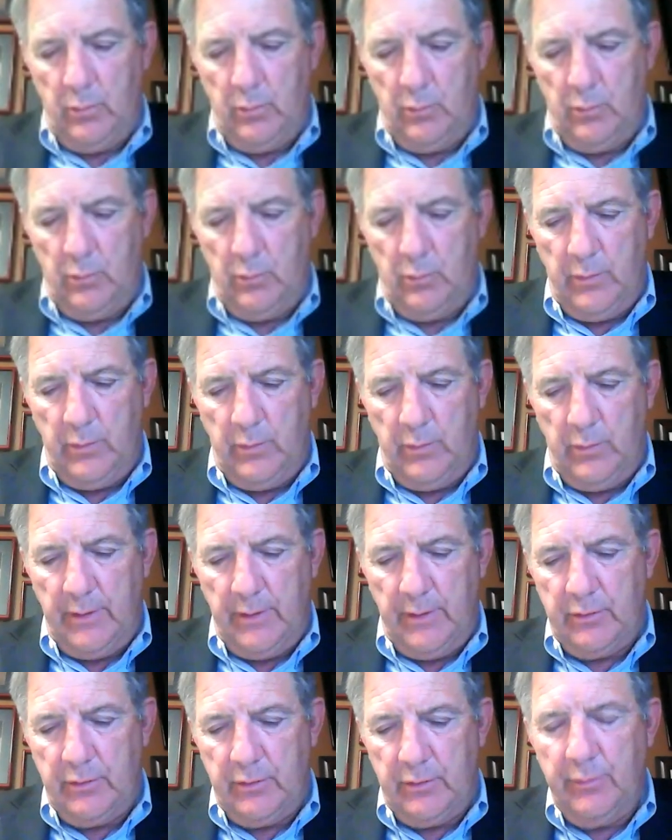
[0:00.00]
Well,
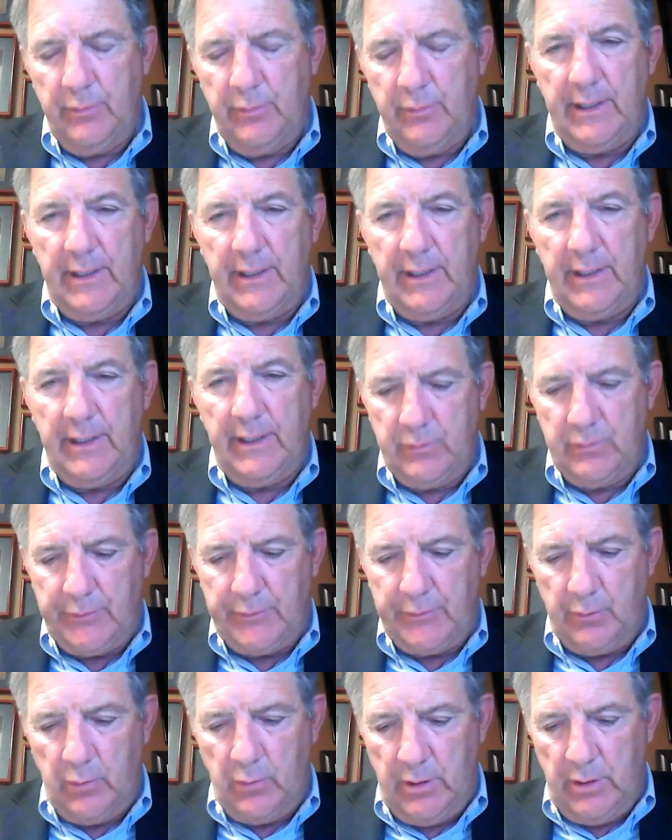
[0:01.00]
two things,
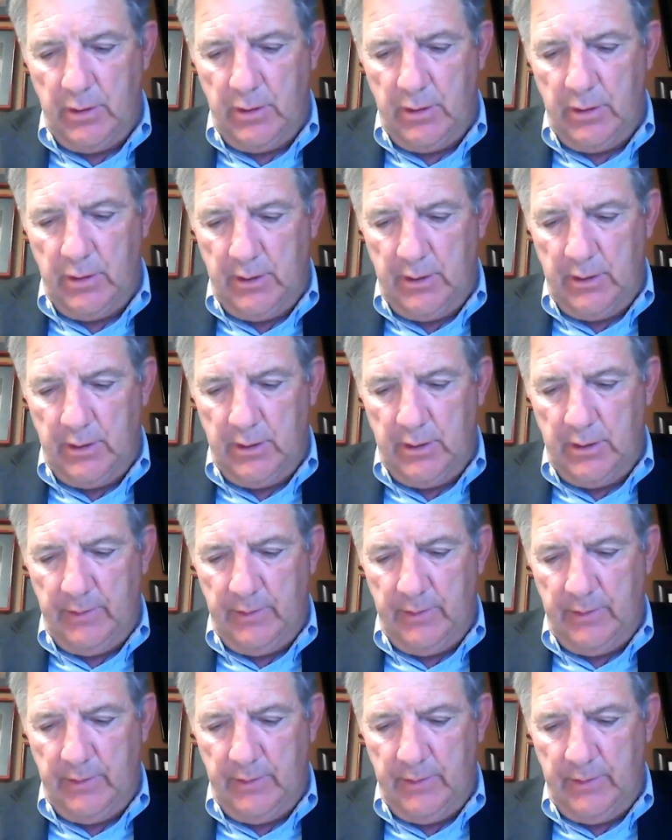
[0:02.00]
Walter, and let
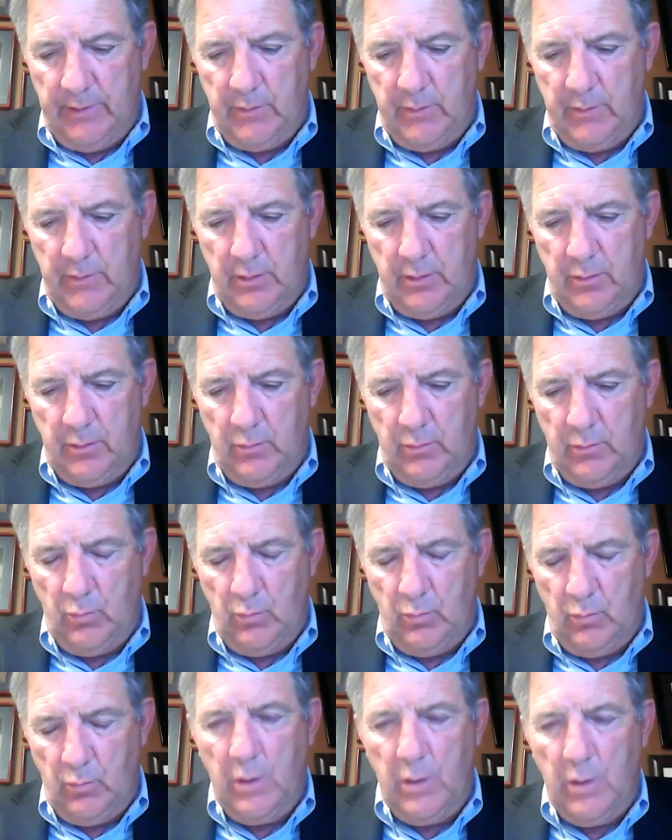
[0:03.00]
me.
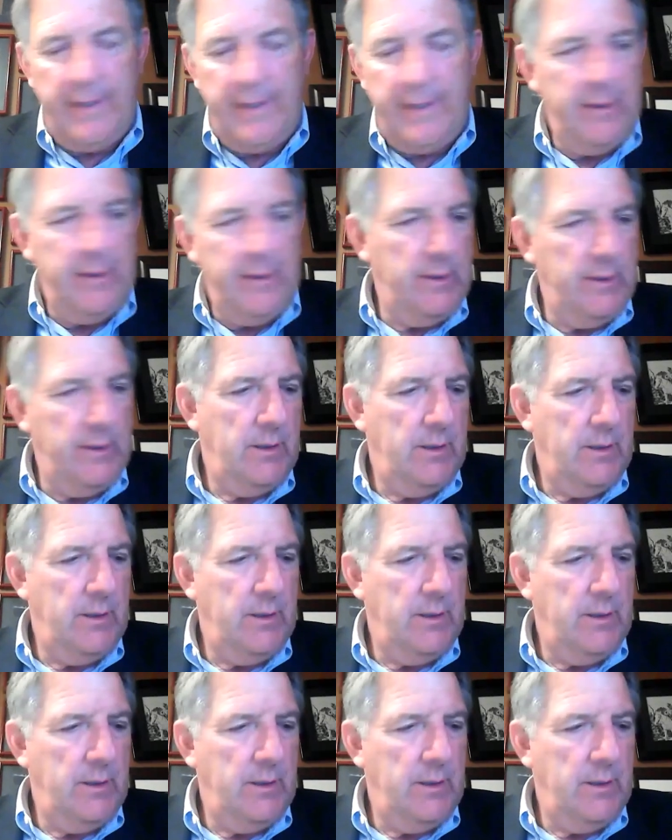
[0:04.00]
One,